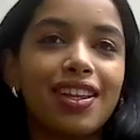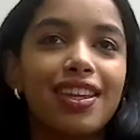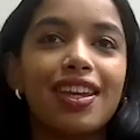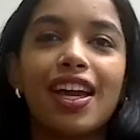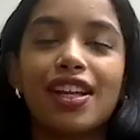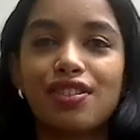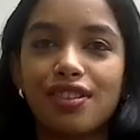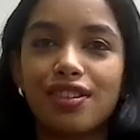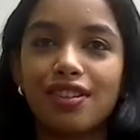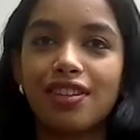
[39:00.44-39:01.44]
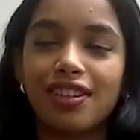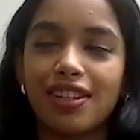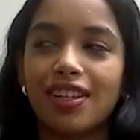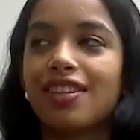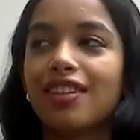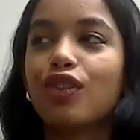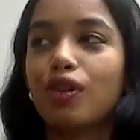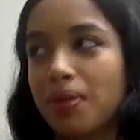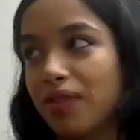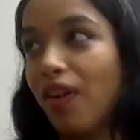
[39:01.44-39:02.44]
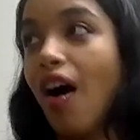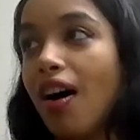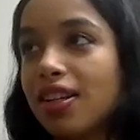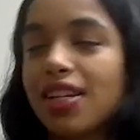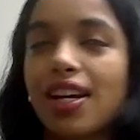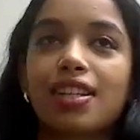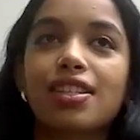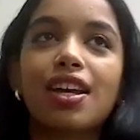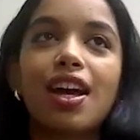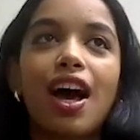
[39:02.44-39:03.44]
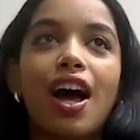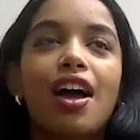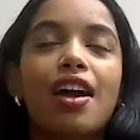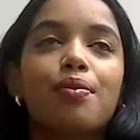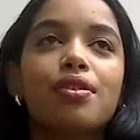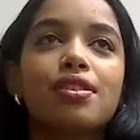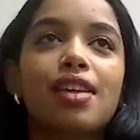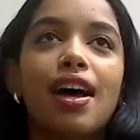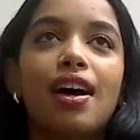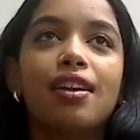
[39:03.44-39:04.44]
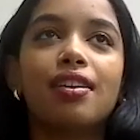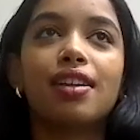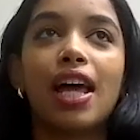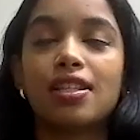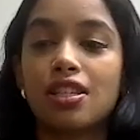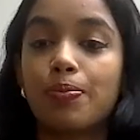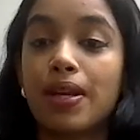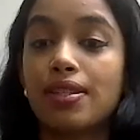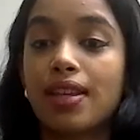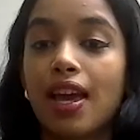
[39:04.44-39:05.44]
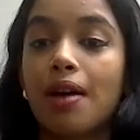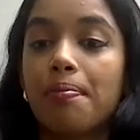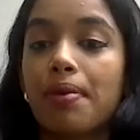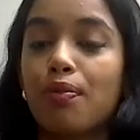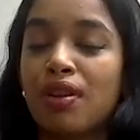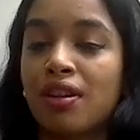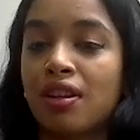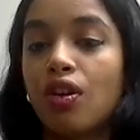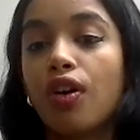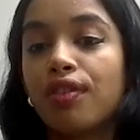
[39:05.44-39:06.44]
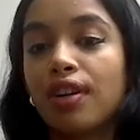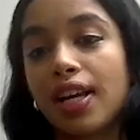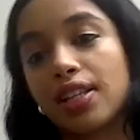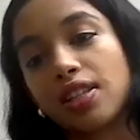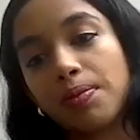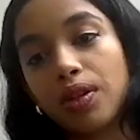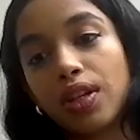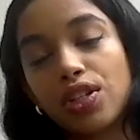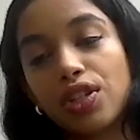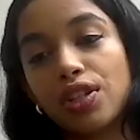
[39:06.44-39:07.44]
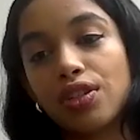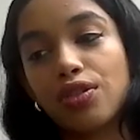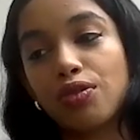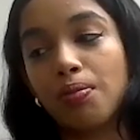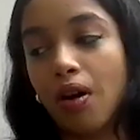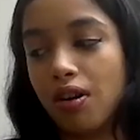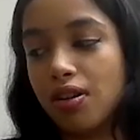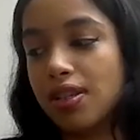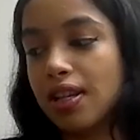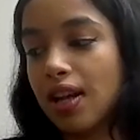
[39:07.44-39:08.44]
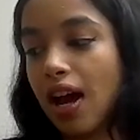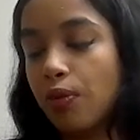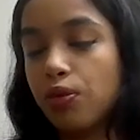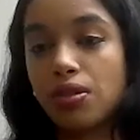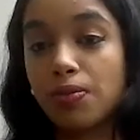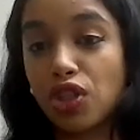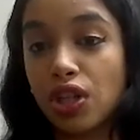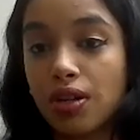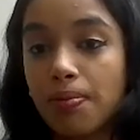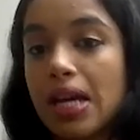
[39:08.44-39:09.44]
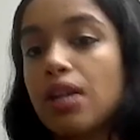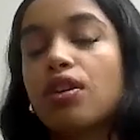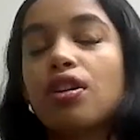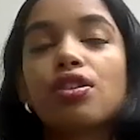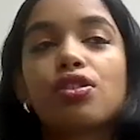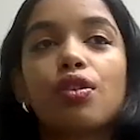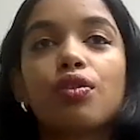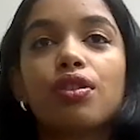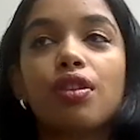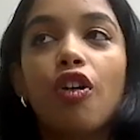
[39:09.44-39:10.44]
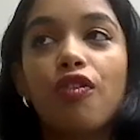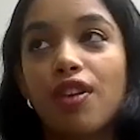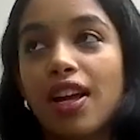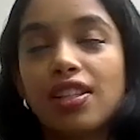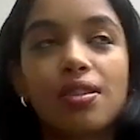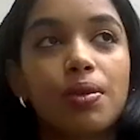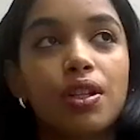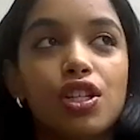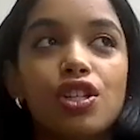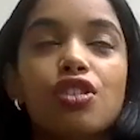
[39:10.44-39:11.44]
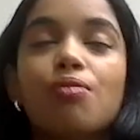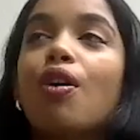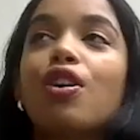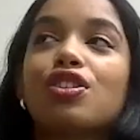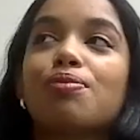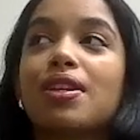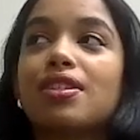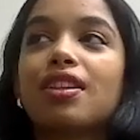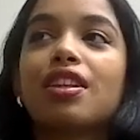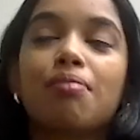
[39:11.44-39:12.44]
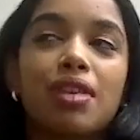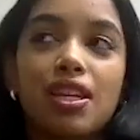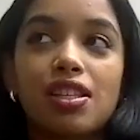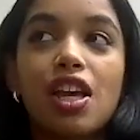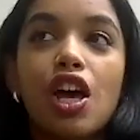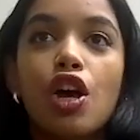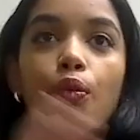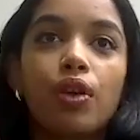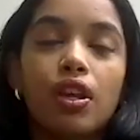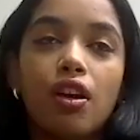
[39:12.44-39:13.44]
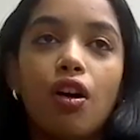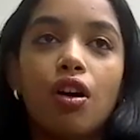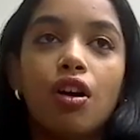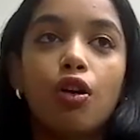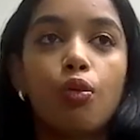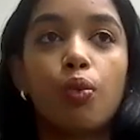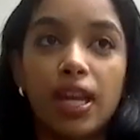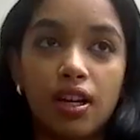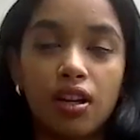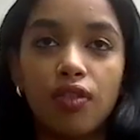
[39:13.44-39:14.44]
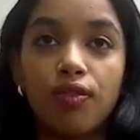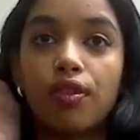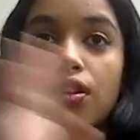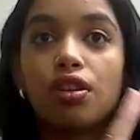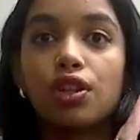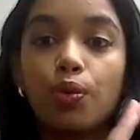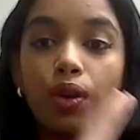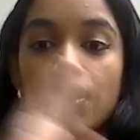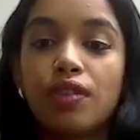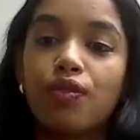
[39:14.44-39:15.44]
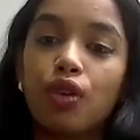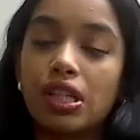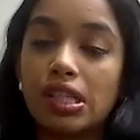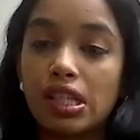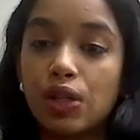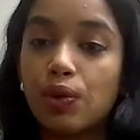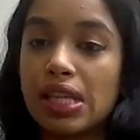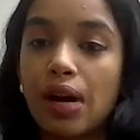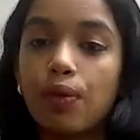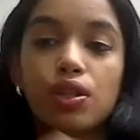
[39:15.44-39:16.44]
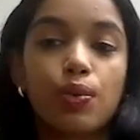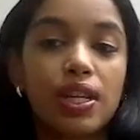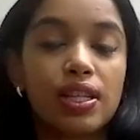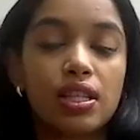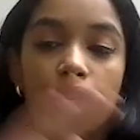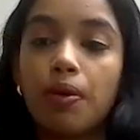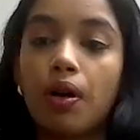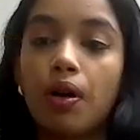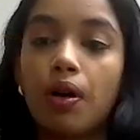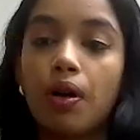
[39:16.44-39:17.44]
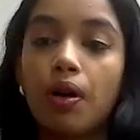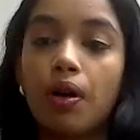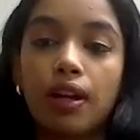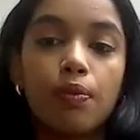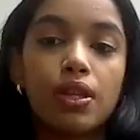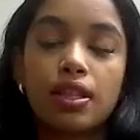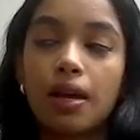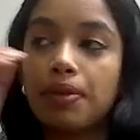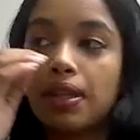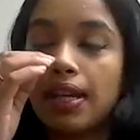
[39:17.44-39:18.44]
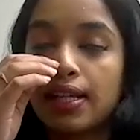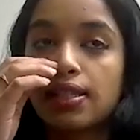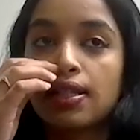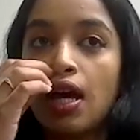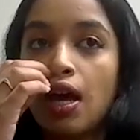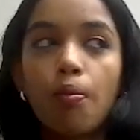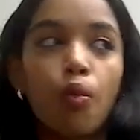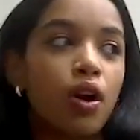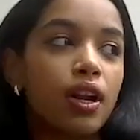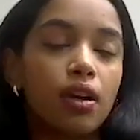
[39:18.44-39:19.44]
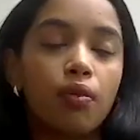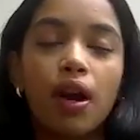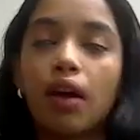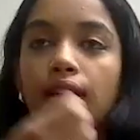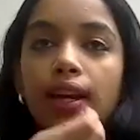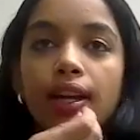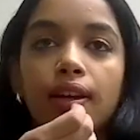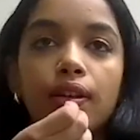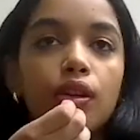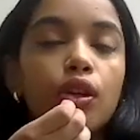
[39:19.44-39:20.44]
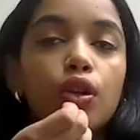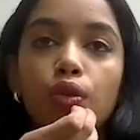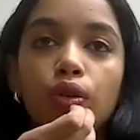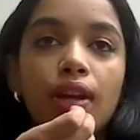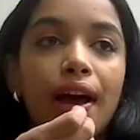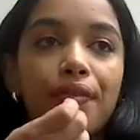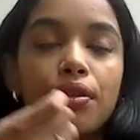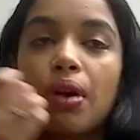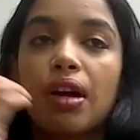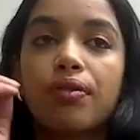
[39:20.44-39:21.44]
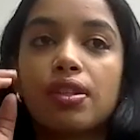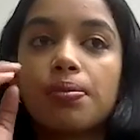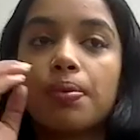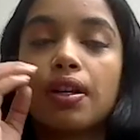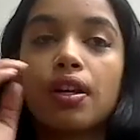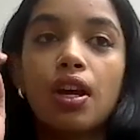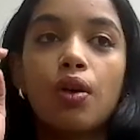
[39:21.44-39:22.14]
the answer needs a little bit of context. I was at NASA Space Camp and we did an overnight simulation to Mars and I was mission commander. So overnight simulation to Mars basically means we are awake for 24 continuous hours. We didn't sleep all night. We slept the next morning around like noon after breakfast, but